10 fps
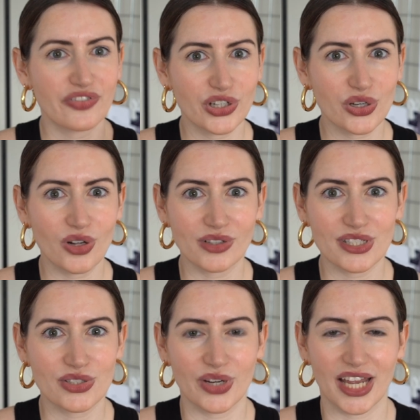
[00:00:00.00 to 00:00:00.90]
your goal is
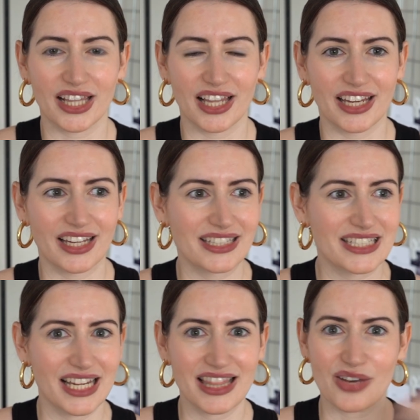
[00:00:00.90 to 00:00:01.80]
to get like
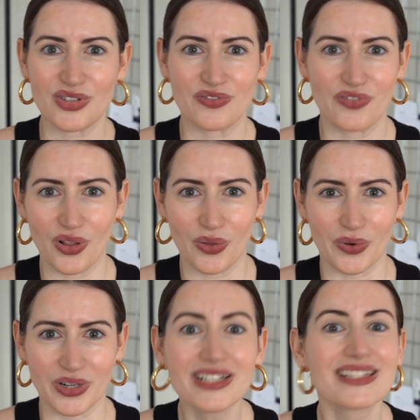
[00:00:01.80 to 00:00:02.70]
10,000
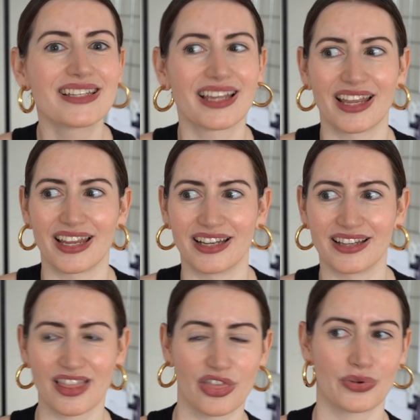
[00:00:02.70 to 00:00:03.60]
followers
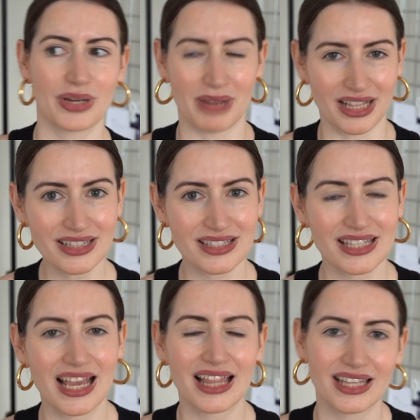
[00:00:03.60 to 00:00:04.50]
in 3 months,
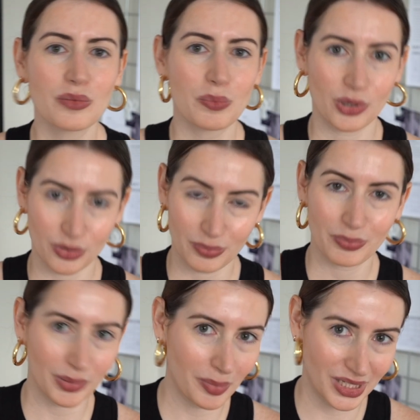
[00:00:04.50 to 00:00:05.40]
then
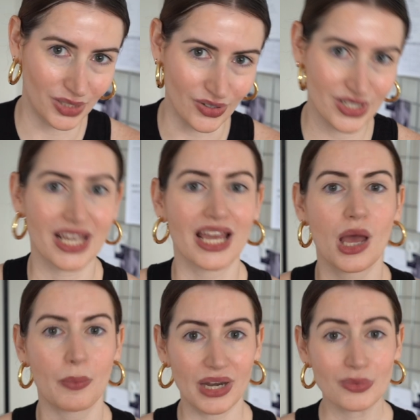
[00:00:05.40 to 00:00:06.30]
probably not.
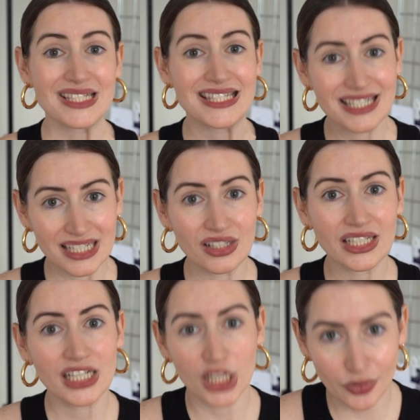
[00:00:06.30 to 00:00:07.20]
But I would still
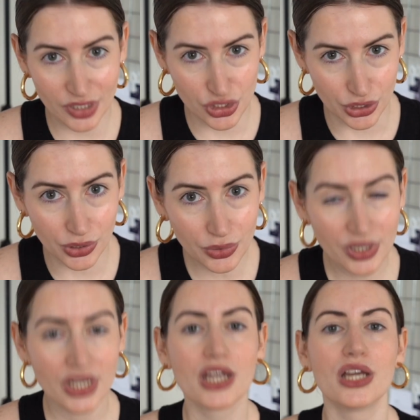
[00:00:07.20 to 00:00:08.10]
encourage you
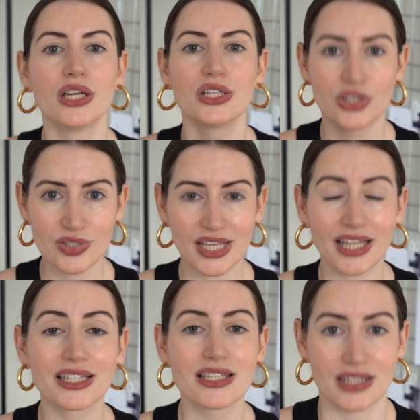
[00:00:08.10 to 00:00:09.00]
to set
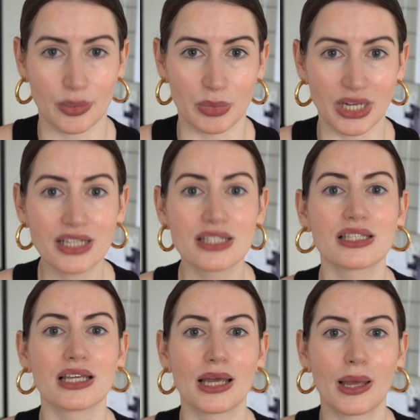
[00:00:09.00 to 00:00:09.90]
these numbers,
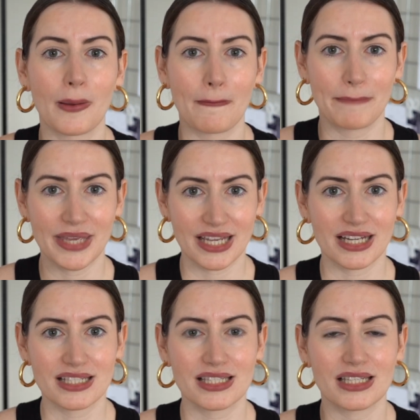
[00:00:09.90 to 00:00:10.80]

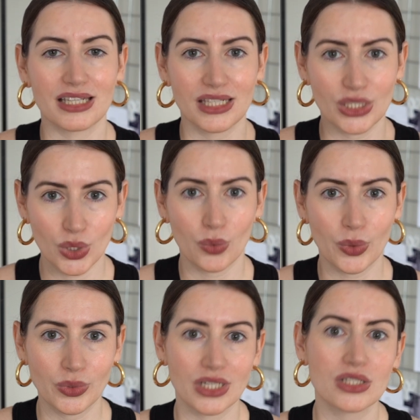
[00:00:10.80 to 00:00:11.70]
because you will
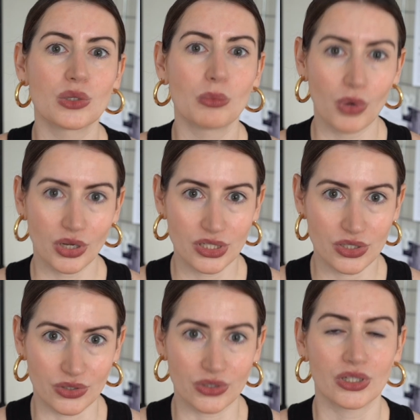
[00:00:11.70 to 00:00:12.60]
need to
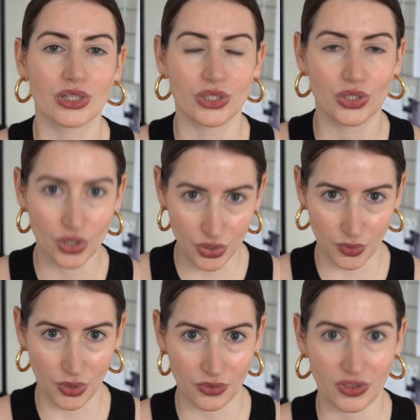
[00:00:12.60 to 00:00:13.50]
monitor your
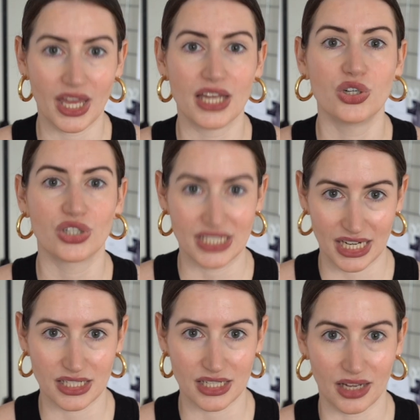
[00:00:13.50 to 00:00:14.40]
growth and your
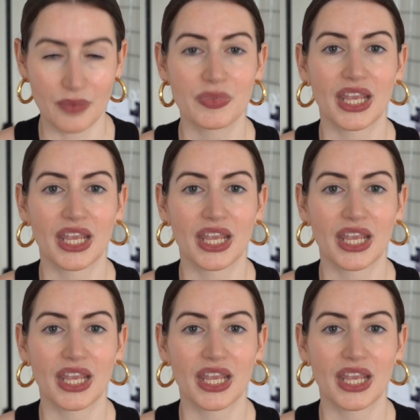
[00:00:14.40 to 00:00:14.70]
data